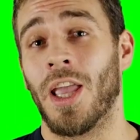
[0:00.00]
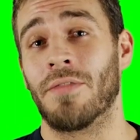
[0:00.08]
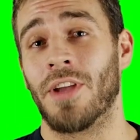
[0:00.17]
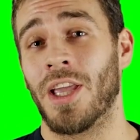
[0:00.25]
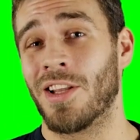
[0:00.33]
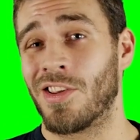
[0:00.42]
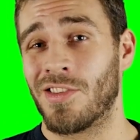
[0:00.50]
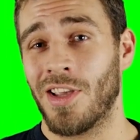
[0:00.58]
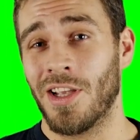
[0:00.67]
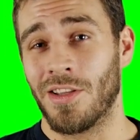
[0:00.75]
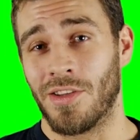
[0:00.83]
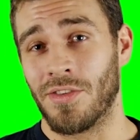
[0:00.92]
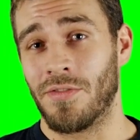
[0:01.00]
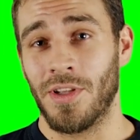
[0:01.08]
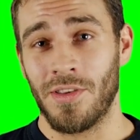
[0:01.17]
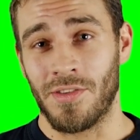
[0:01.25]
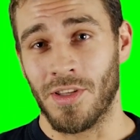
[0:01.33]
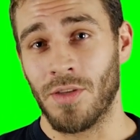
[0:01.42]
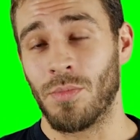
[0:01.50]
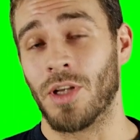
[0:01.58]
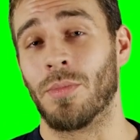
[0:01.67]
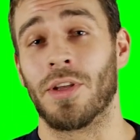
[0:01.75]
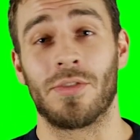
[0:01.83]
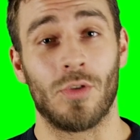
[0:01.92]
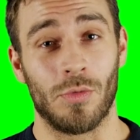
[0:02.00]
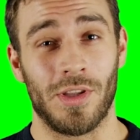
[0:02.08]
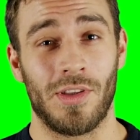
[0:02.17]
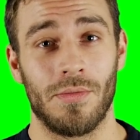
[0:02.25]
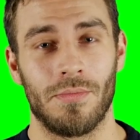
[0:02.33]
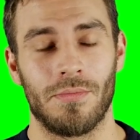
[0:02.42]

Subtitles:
And the head scientist, Vincent, played by Toby